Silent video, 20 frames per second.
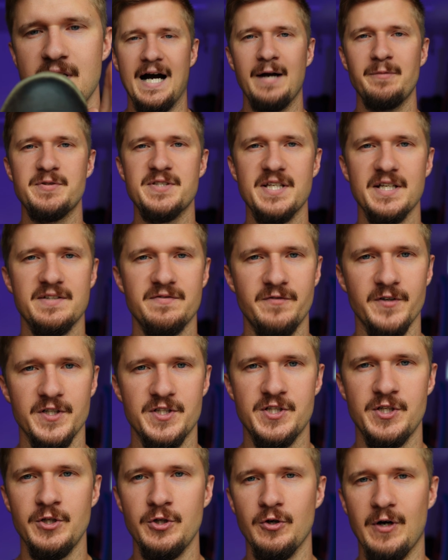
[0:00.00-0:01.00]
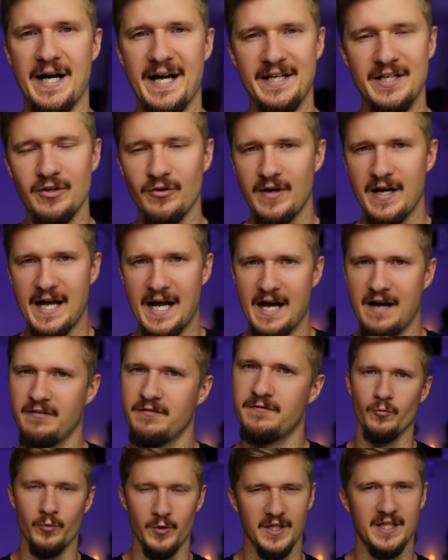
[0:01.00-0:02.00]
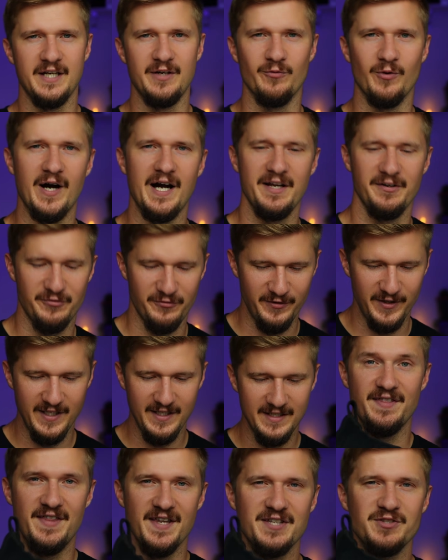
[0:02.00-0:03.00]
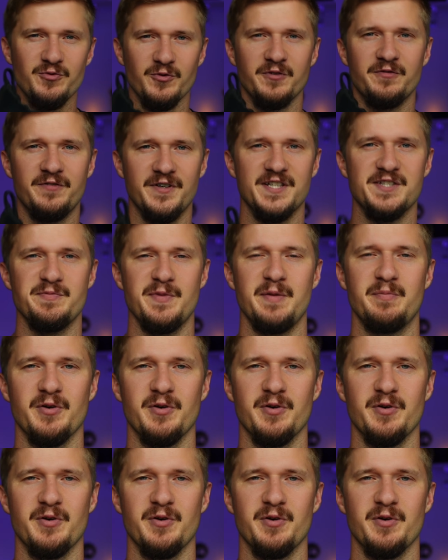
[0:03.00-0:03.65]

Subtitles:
I'm 6'2". I don't have really wide feet. This one fits me